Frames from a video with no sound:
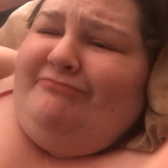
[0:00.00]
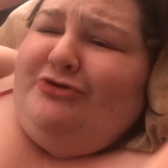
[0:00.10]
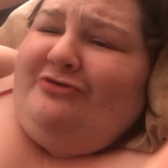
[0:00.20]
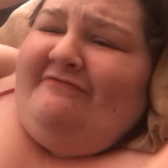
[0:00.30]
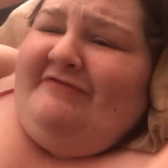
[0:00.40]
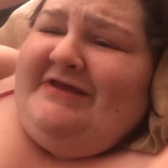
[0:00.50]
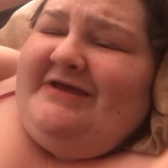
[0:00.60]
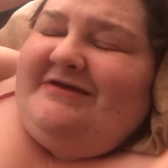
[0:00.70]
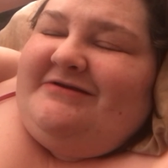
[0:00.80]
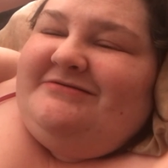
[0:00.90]

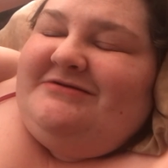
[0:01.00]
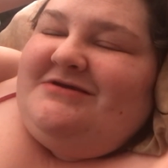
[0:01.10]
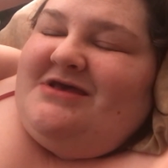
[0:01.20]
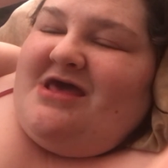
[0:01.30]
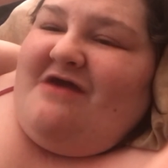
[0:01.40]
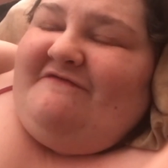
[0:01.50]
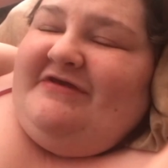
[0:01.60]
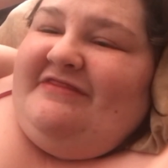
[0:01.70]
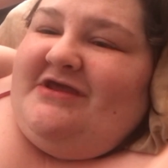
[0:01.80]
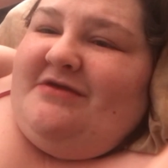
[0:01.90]
beautifully and
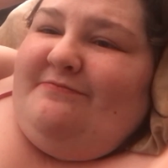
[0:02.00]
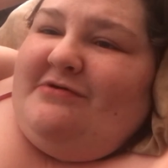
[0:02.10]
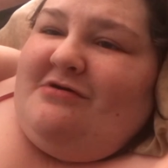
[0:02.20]
everything.